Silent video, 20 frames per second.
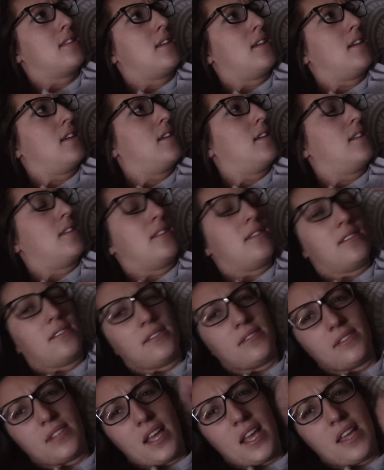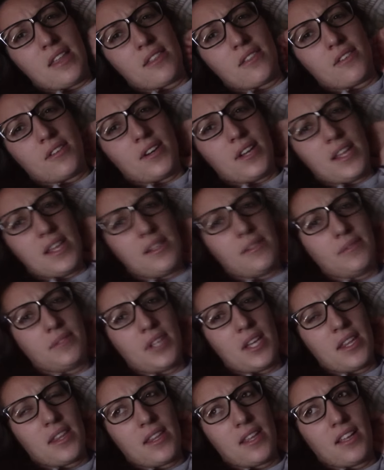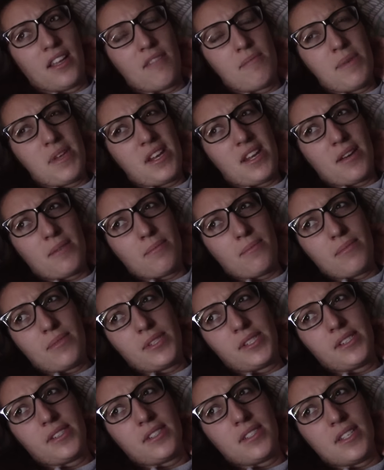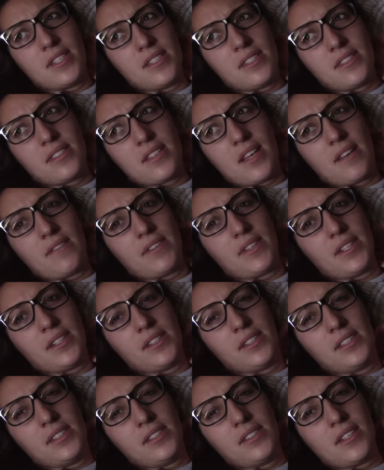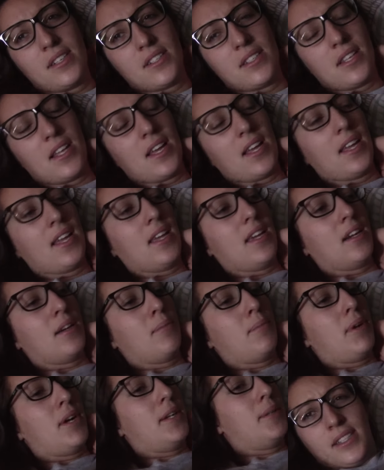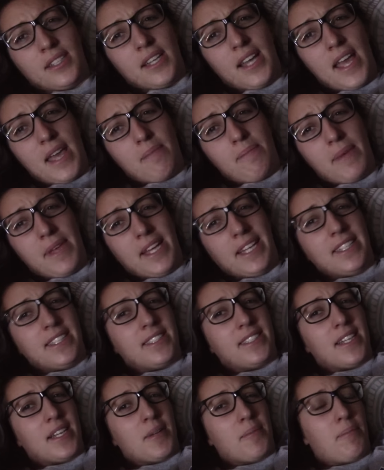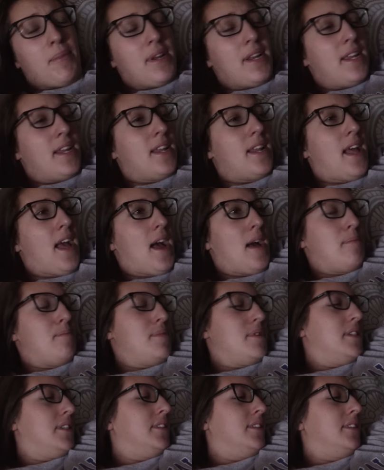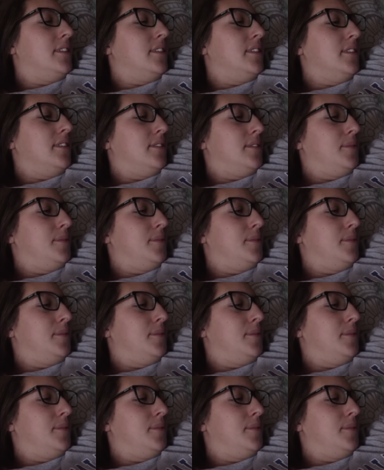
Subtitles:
8:30, I think. I've been up since 7, just laying here, but hate being sick, but it happens,